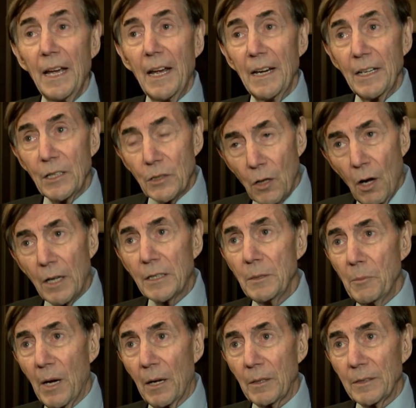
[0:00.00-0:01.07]
And he talked
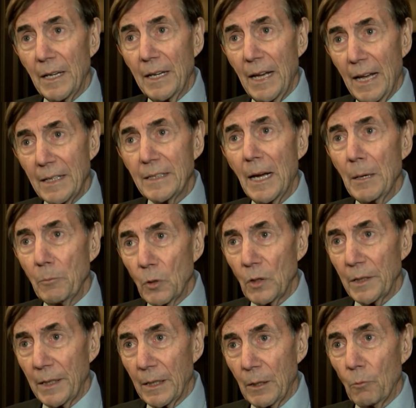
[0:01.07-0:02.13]
about anti
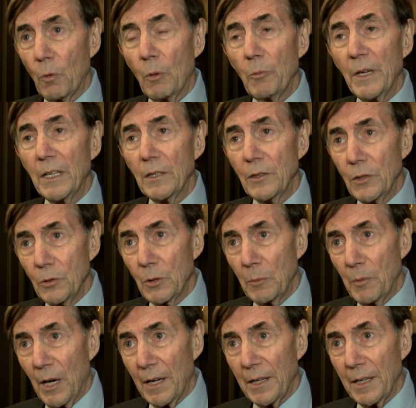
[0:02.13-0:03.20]
bullying and what we can do
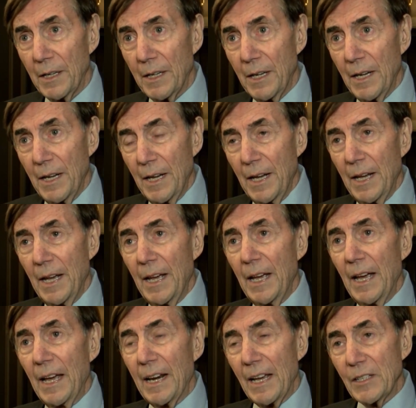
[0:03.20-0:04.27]
about it.
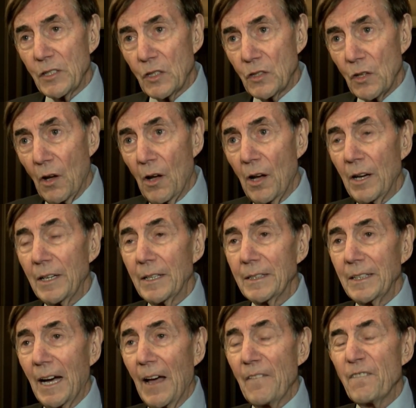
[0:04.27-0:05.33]
And I saw,
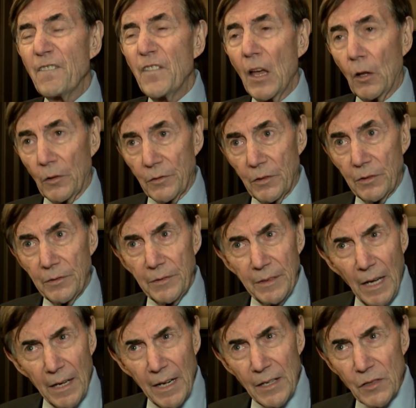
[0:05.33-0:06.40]
I felt,
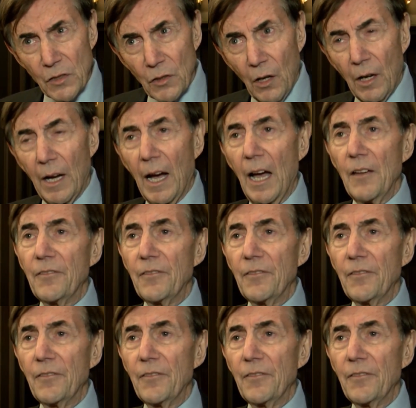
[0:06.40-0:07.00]
not I saw, I